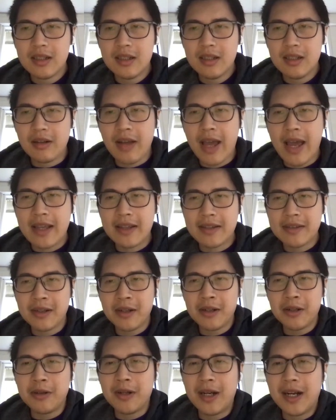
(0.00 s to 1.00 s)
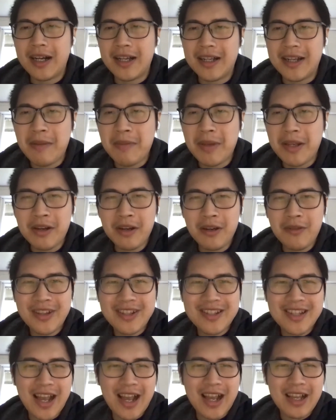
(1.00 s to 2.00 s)
Okay, so let me know if
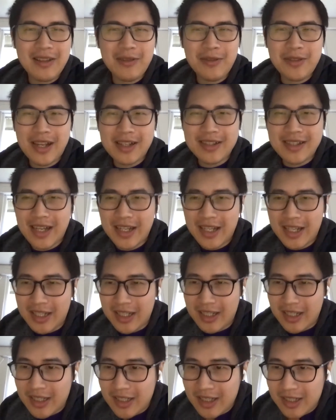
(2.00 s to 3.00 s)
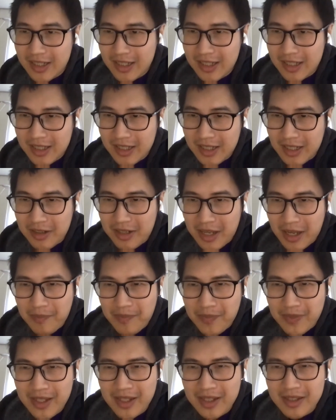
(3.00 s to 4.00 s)
there's any. Okay,
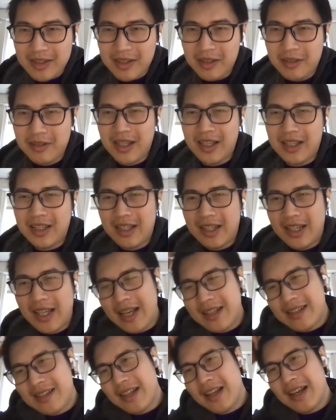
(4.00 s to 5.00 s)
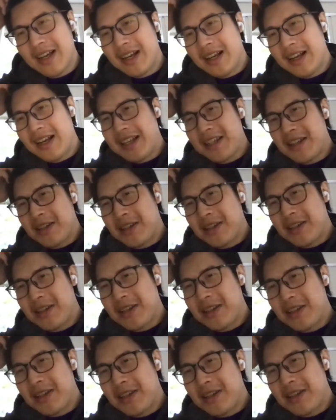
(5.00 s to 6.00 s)
so there's the additional
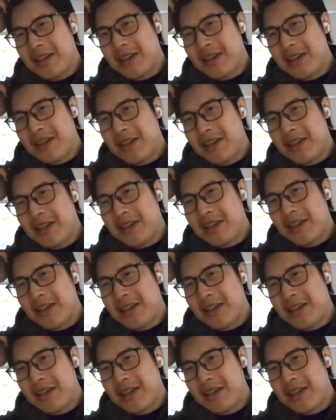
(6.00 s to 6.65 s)
question about, is there easy